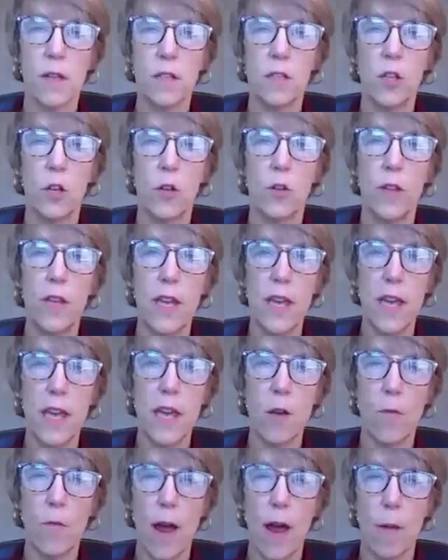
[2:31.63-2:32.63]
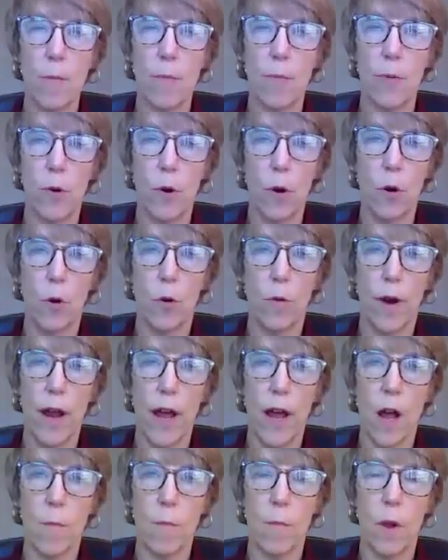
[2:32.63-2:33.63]
So the ERAP
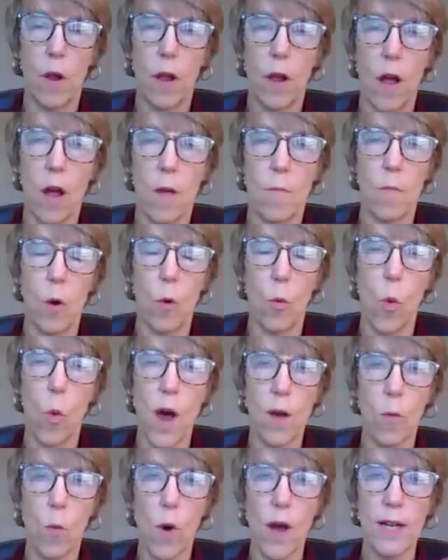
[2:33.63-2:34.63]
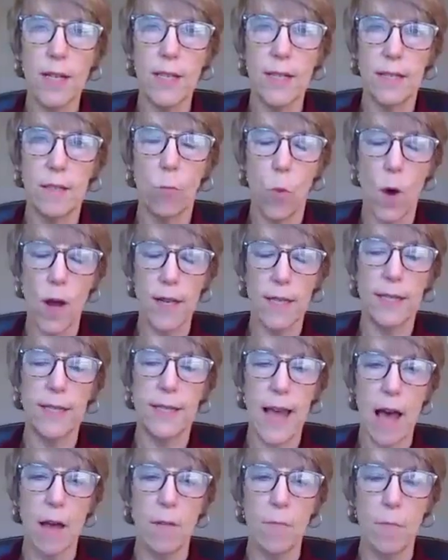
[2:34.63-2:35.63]
program, what does
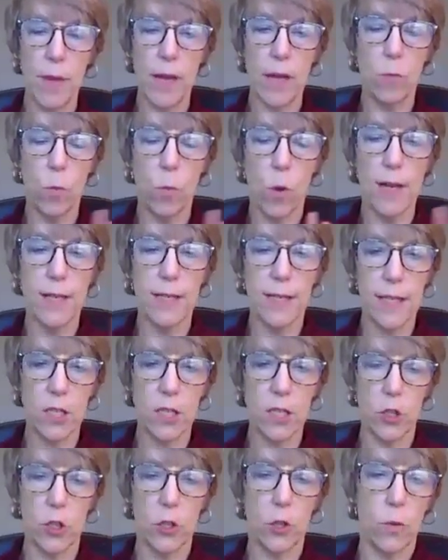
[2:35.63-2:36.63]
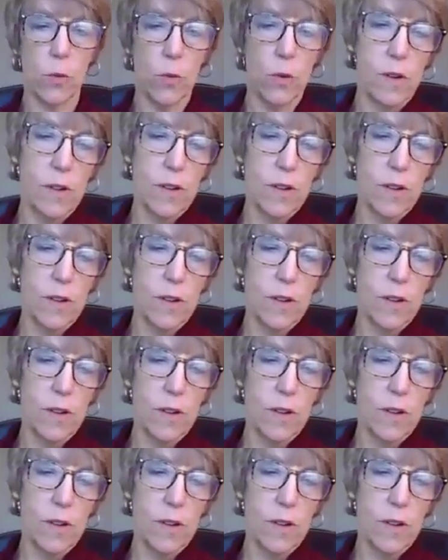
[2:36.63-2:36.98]
that mean? What does it do?